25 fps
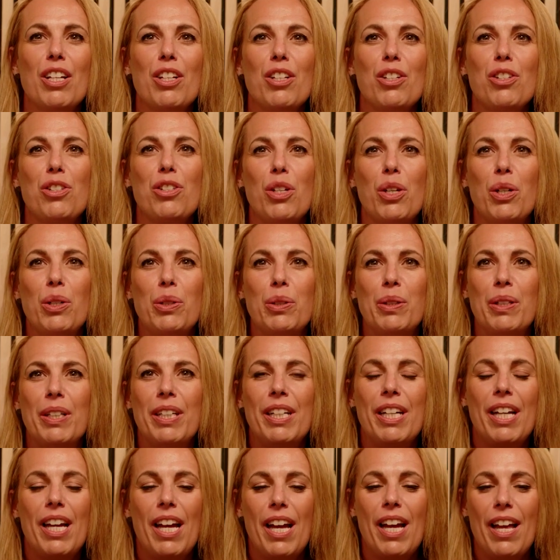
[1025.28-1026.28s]
So
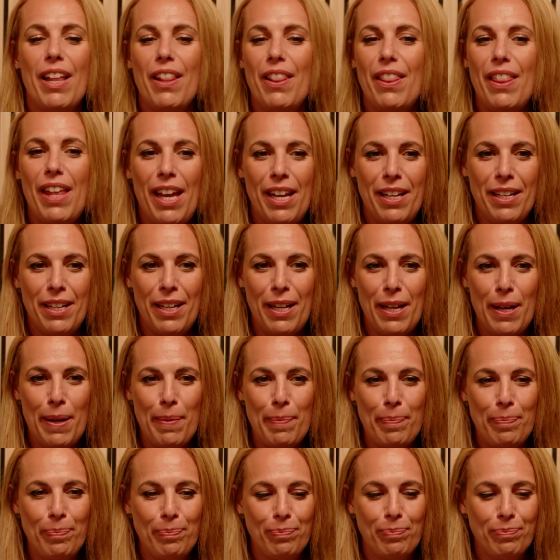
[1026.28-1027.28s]

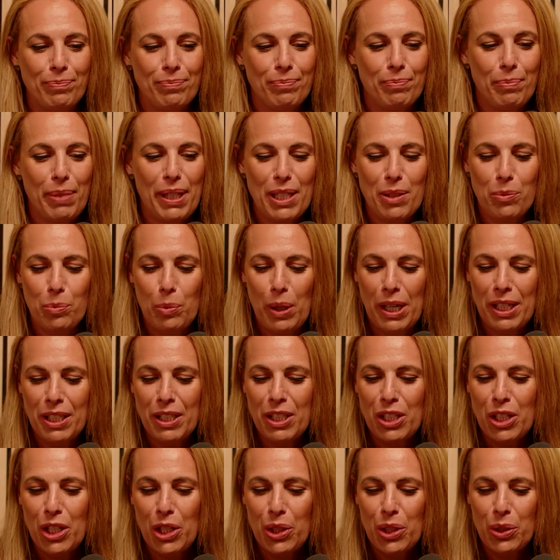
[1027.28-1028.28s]
then, Pete,
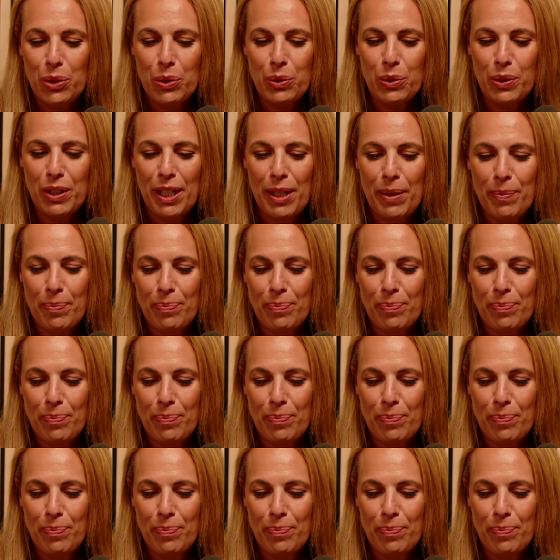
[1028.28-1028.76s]
when you